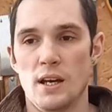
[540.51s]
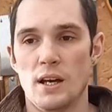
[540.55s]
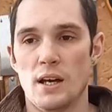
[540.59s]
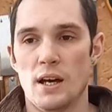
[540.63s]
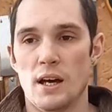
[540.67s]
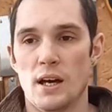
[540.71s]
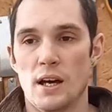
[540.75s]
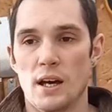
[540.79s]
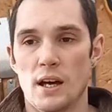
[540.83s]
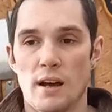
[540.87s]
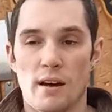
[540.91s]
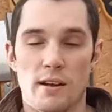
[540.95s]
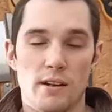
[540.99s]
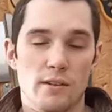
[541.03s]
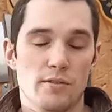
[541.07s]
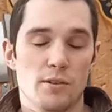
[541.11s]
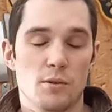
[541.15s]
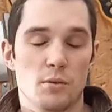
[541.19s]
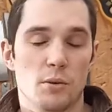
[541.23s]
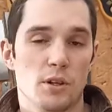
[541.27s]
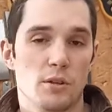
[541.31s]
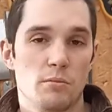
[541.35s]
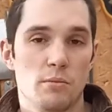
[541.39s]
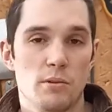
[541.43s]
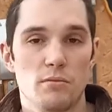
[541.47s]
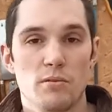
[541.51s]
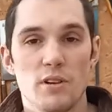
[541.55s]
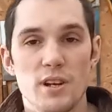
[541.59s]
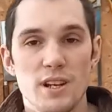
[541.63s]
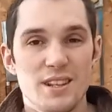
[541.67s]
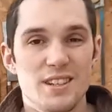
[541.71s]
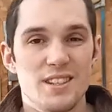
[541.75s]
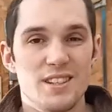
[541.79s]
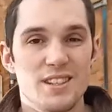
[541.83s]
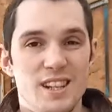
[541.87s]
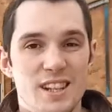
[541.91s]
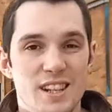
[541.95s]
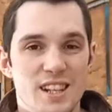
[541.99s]
And if you want to be
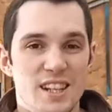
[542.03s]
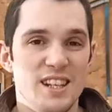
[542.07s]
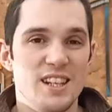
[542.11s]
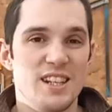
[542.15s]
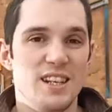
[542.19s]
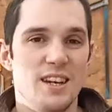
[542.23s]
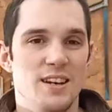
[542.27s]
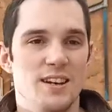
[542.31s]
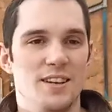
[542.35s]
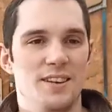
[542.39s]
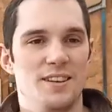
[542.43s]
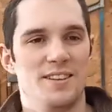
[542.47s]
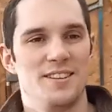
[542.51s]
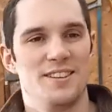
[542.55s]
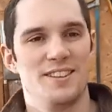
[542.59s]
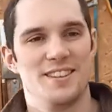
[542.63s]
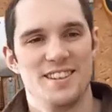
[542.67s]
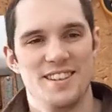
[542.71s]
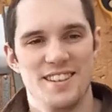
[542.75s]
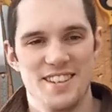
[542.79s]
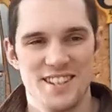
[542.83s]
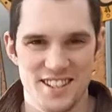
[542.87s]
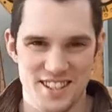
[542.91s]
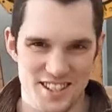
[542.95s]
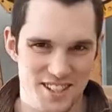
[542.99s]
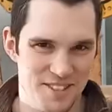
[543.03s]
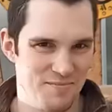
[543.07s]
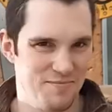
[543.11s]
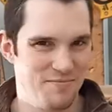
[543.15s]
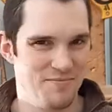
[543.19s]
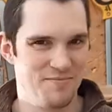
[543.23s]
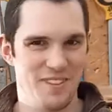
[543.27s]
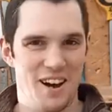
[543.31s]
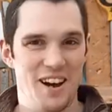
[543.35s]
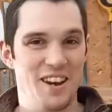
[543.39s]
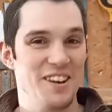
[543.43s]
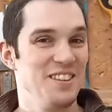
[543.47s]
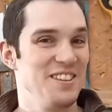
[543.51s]
really silly, it's
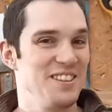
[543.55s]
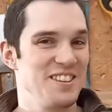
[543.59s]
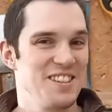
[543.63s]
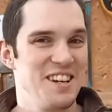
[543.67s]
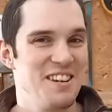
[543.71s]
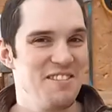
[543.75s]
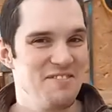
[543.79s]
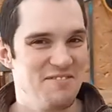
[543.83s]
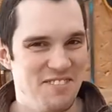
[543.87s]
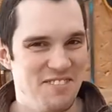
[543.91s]
my all-time